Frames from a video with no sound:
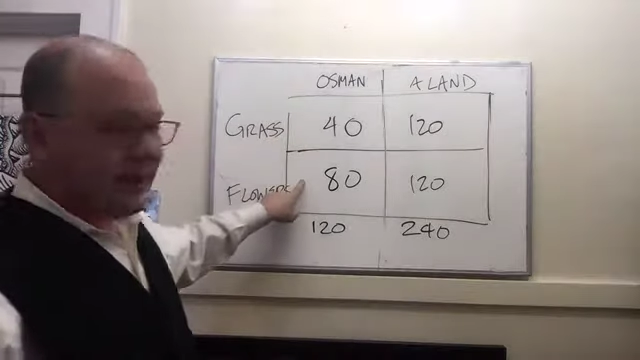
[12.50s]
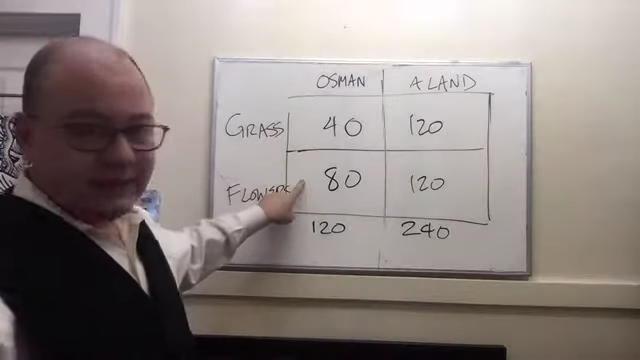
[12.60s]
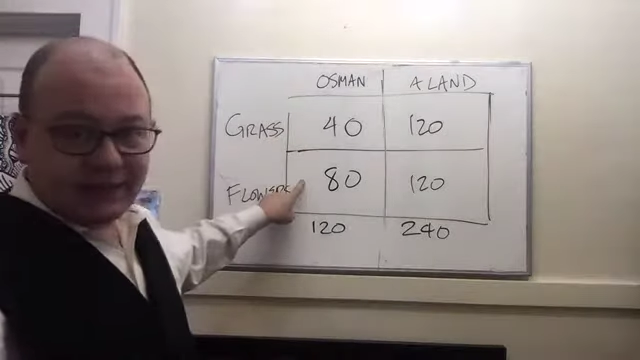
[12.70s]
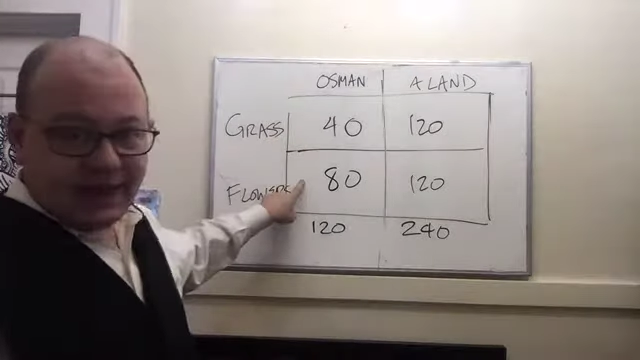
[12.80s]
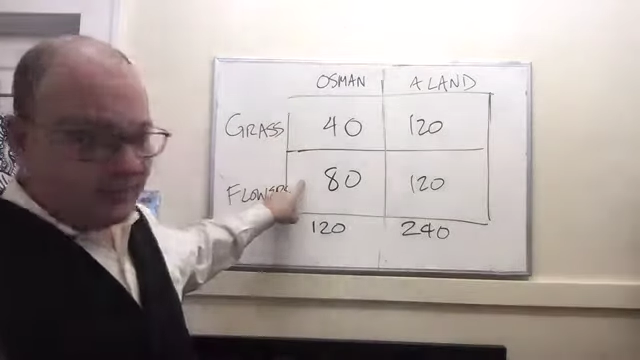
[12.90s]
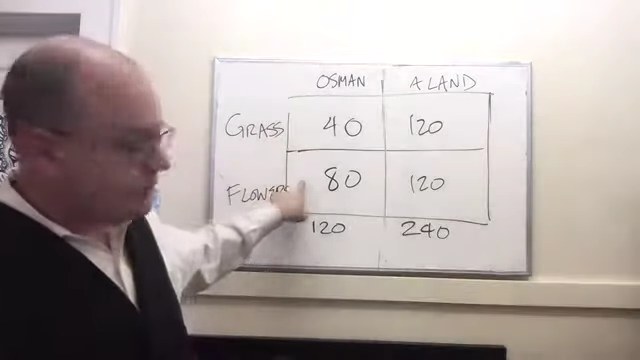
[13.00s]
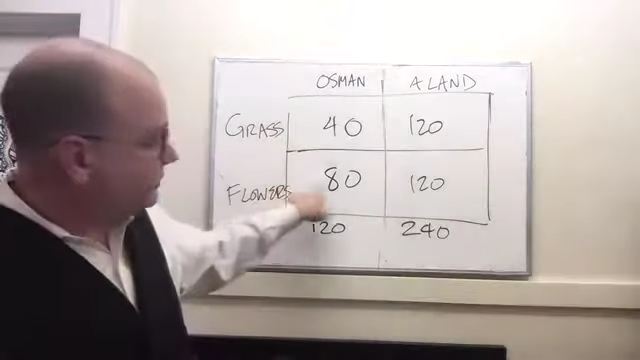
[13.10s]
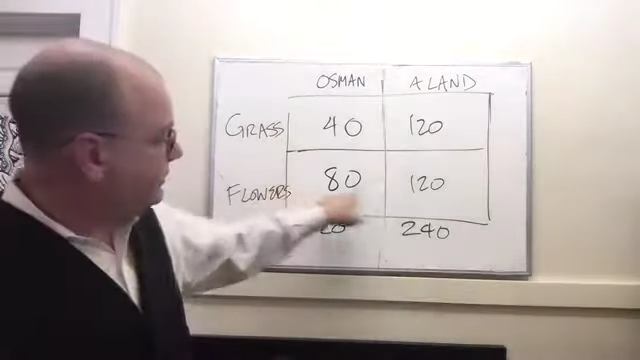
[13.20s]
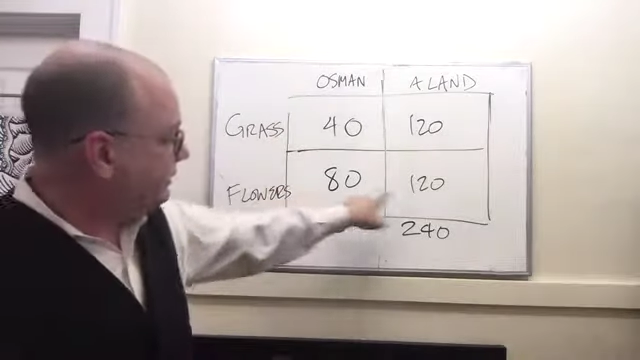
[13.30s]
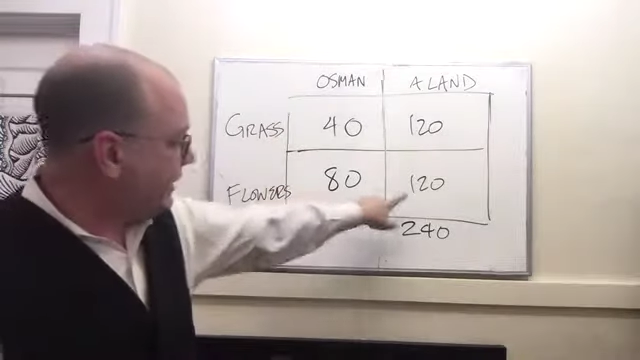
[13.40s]
has an
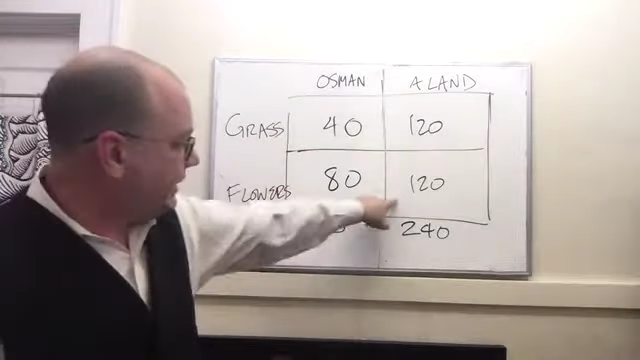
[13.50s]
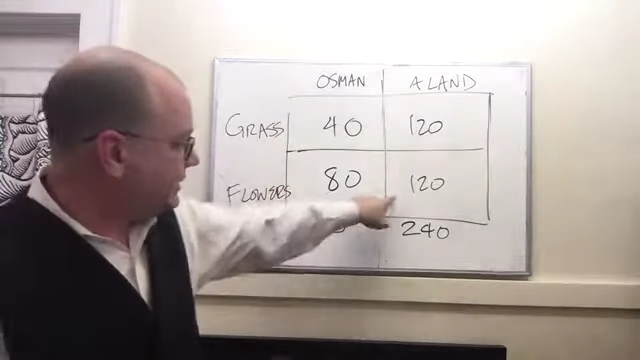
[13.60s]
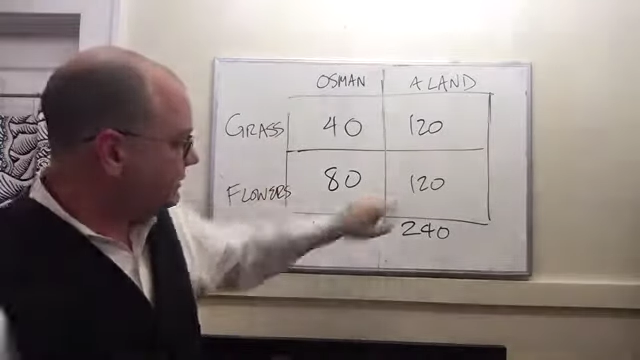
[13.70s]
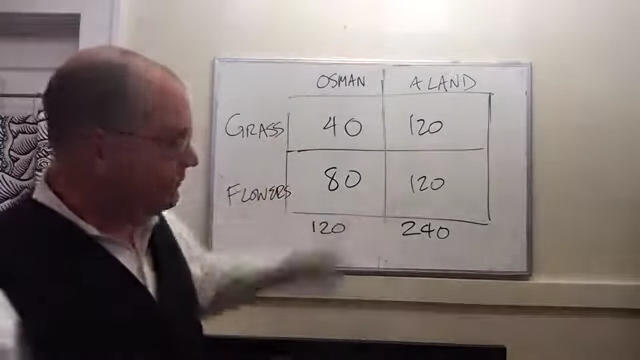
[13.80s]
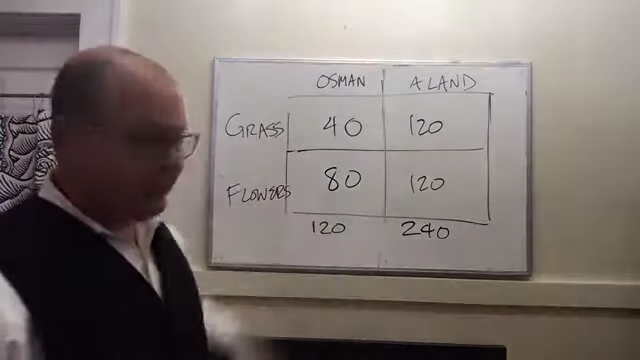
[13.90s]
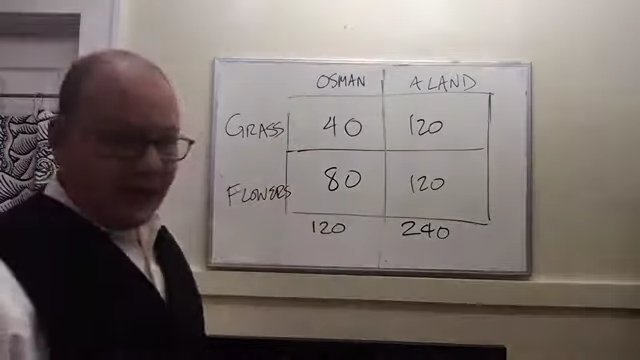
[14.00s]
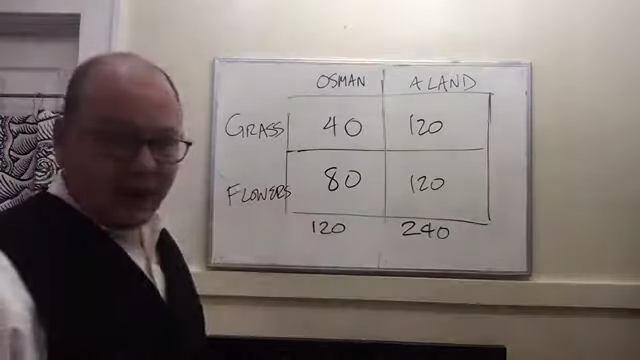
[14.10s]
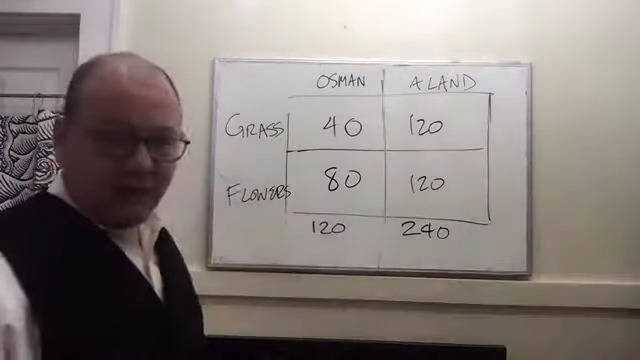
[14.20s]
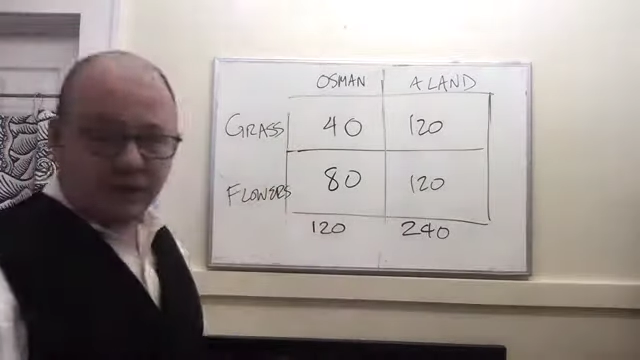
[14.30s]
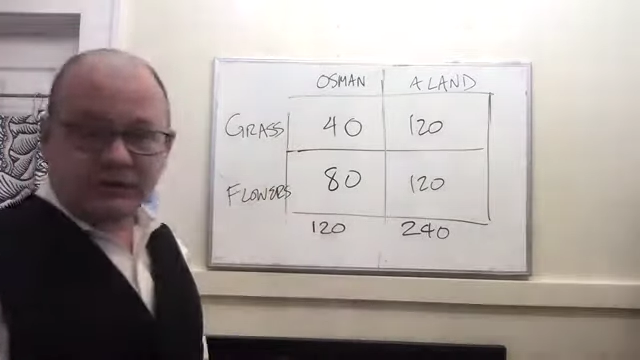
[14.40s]
absolute advantage in
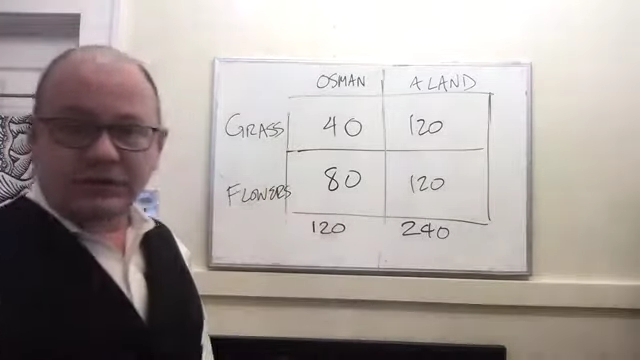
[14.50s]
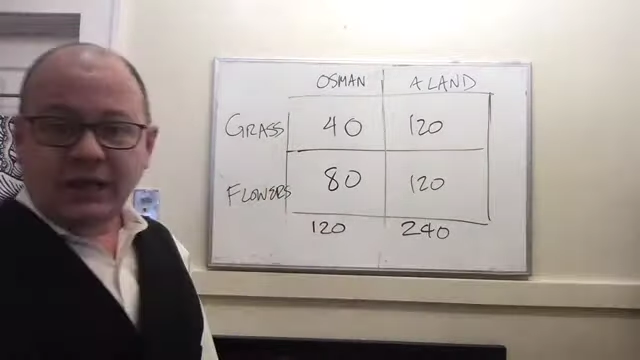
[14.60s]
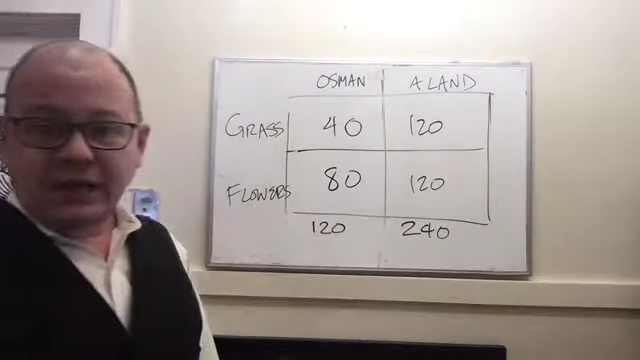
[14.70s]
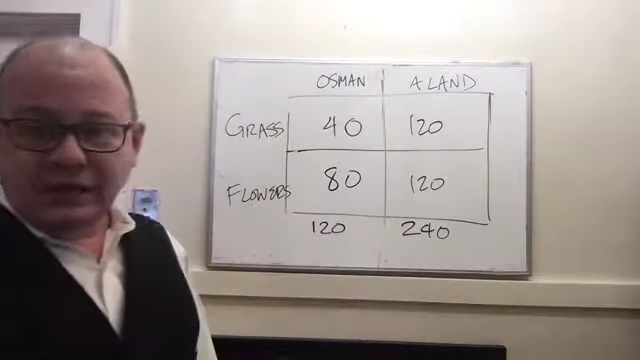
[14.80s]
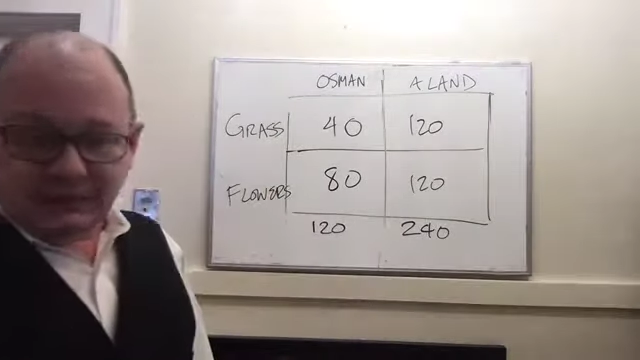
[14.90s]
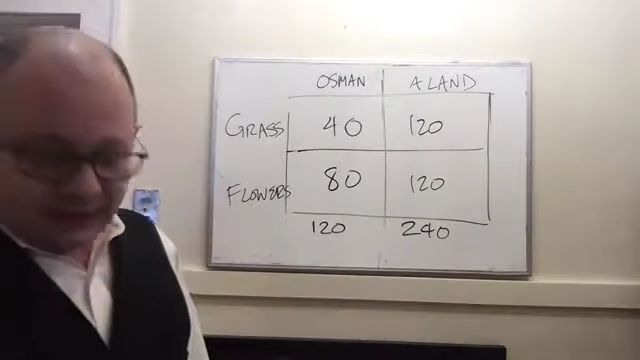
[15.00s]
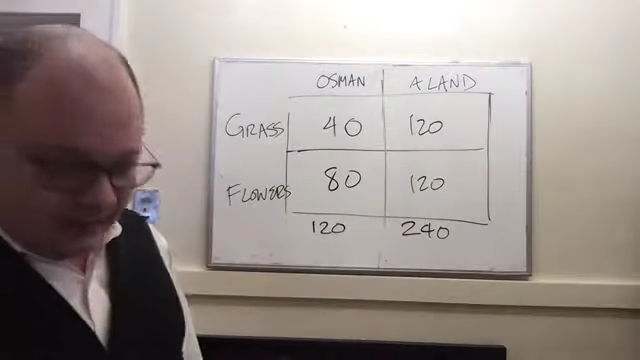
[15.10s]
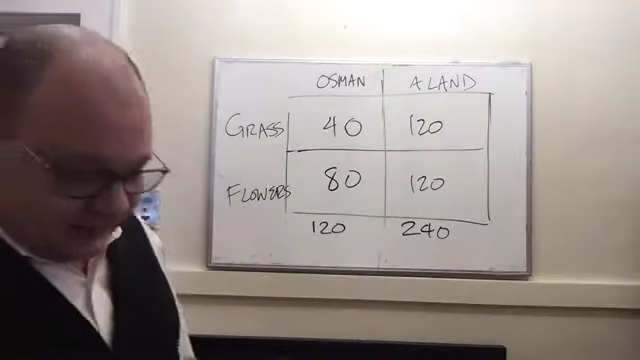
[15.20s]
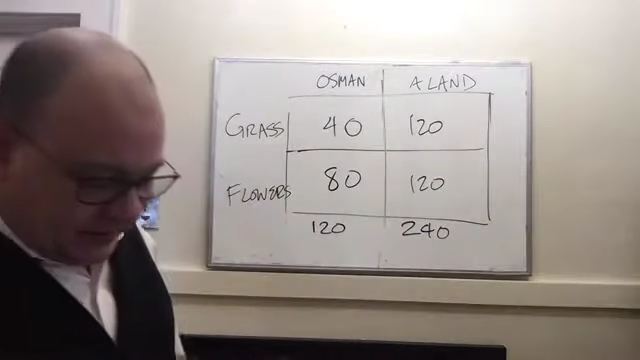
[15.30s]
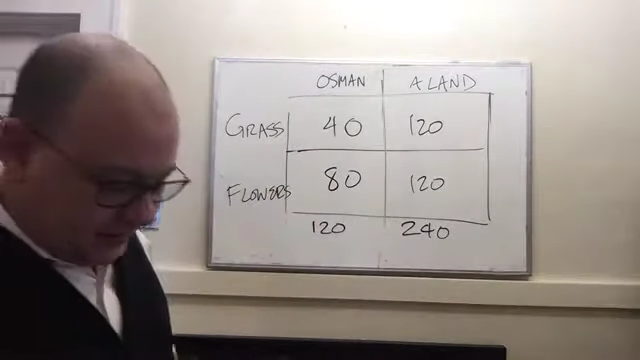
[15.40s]
flowers. It
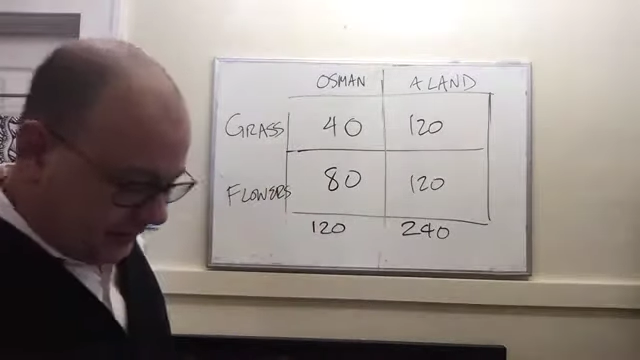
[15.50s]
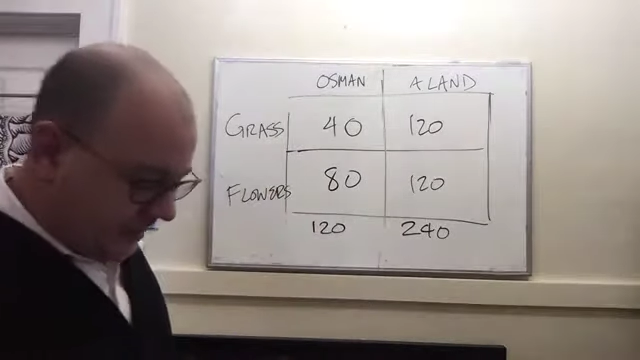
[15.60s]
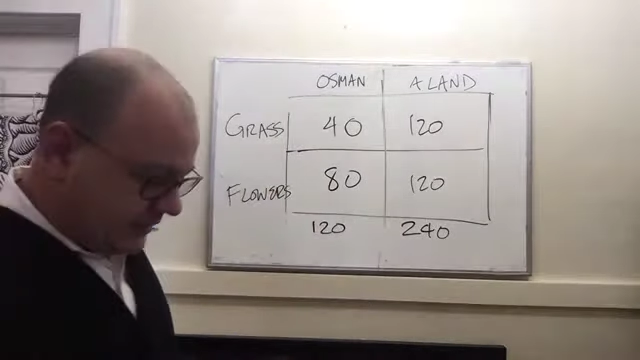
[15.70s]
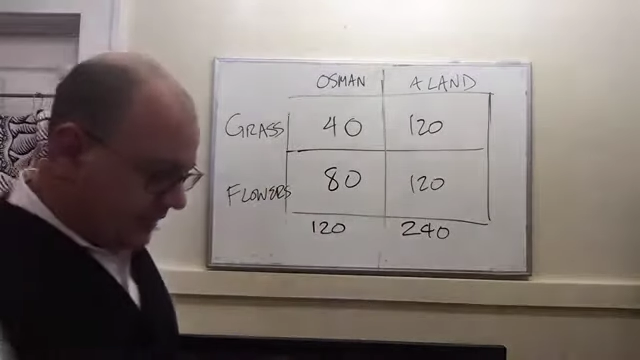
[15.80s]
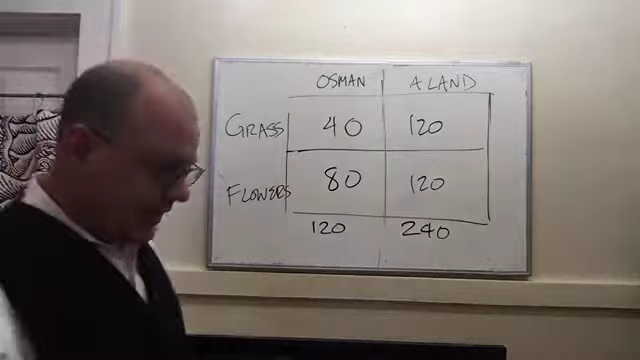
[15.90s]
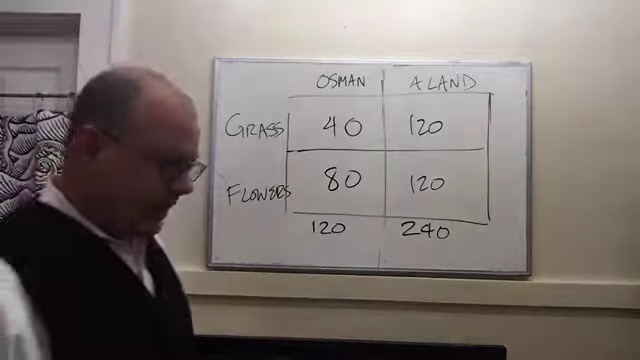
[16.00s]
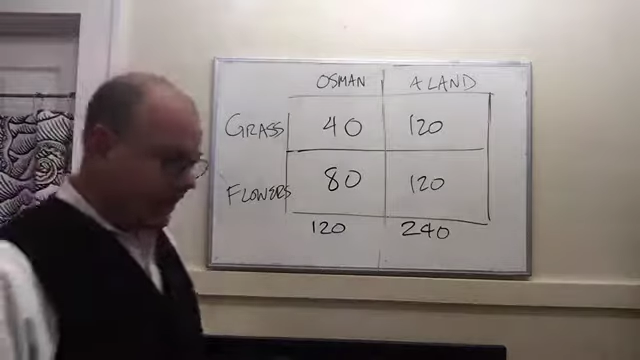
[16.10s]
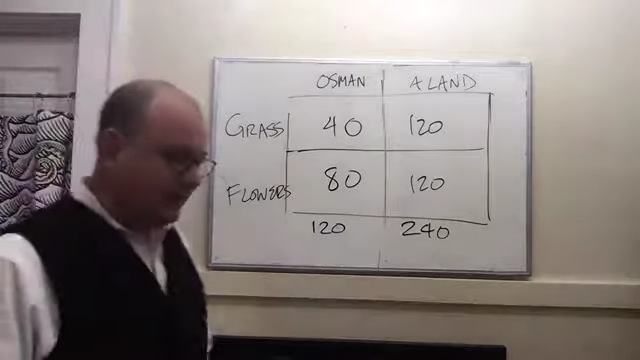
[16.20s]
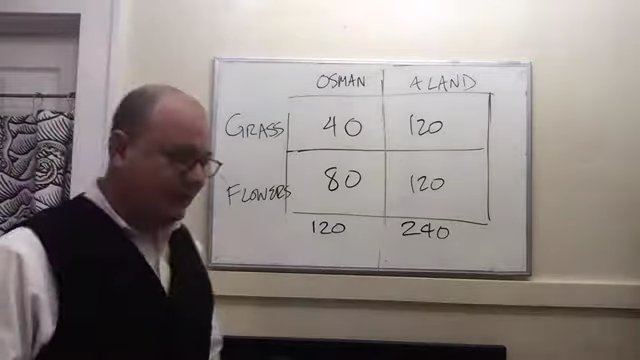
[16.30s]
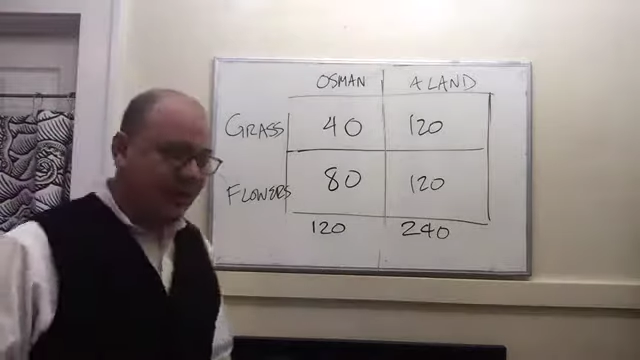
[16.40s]
takes him less
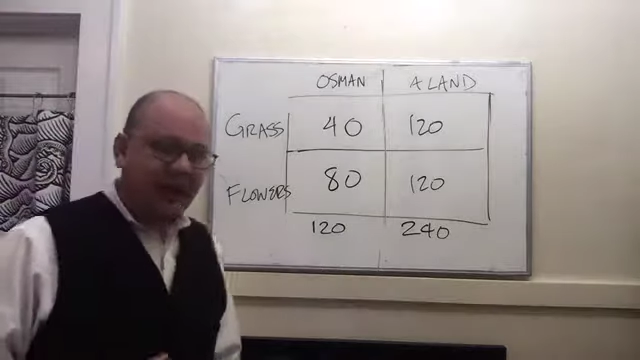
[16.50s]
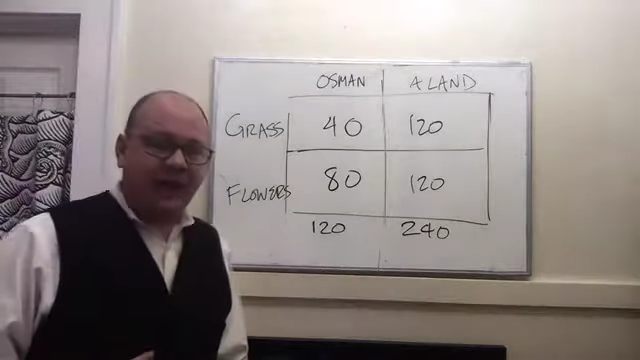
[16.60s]
time.